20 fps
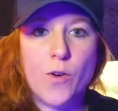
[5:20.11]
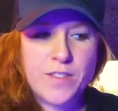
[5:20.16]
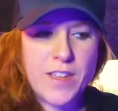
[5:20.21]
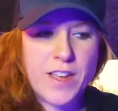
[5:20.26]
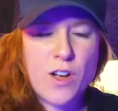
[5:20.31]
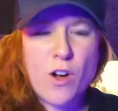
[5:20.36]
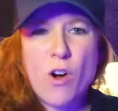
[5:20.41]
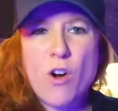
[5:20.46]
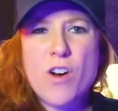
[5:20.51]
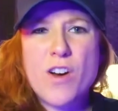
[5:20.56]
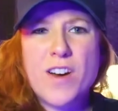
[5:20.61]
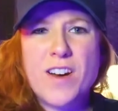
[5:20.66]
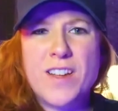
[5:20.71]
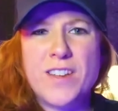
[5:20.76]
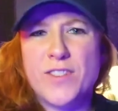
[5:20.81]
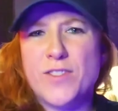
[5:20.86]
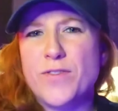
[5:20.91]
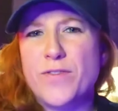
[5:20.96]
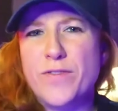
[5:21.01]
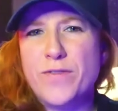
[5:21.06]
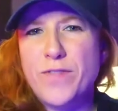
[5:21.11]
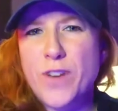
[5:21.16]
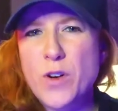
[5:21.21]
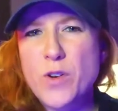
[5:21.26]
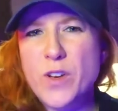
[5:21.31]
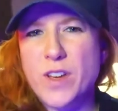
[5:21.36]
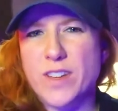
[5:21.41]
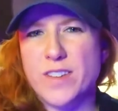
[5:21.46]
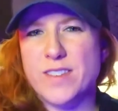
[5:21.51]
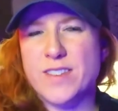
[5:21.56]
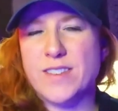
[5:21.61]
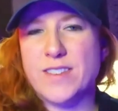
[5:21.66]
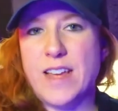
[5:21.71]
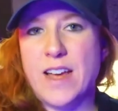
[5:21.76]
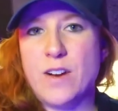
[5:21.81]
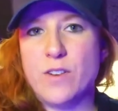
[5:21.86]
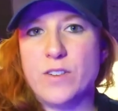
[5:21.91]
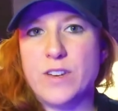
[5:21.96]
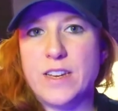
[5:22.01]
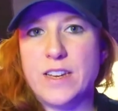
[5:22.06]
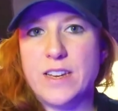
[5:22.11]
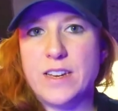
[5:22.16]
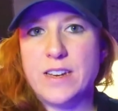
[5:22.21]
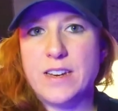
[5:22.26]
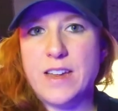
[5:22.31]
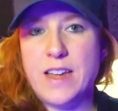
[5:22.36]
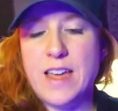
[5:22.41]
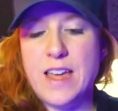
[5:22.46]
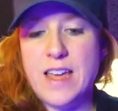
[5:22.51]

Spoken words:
they aren't as focused sounding,